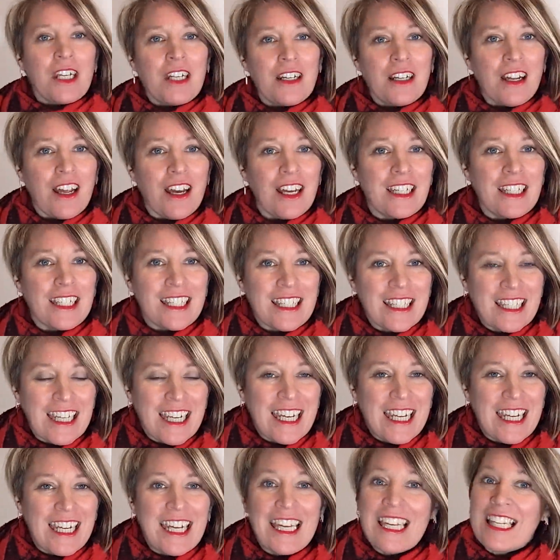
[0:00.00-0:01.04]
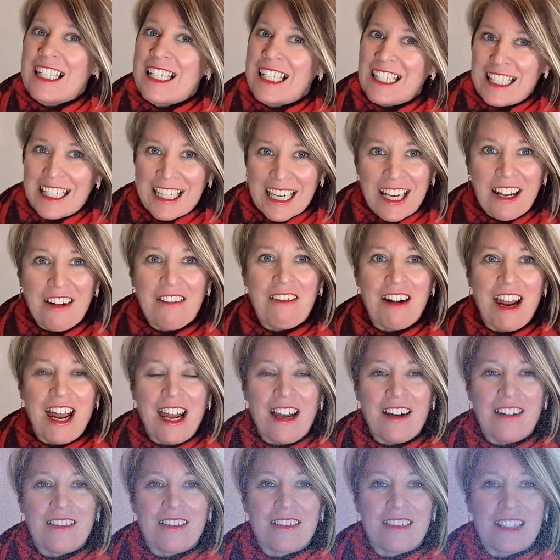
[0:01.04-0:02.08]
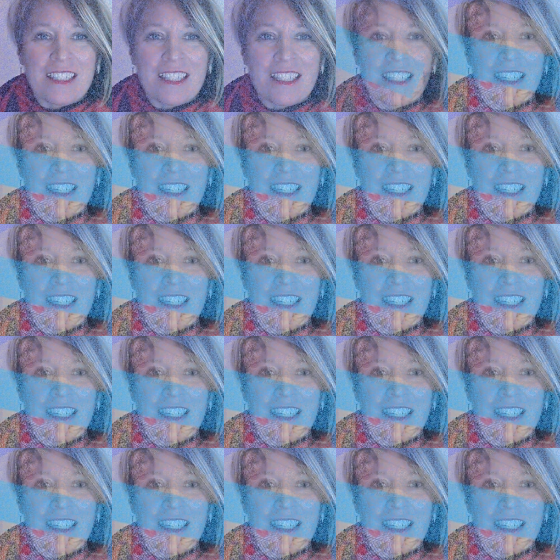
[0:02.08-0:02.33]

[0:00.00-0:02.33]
you'd like to see, stick around.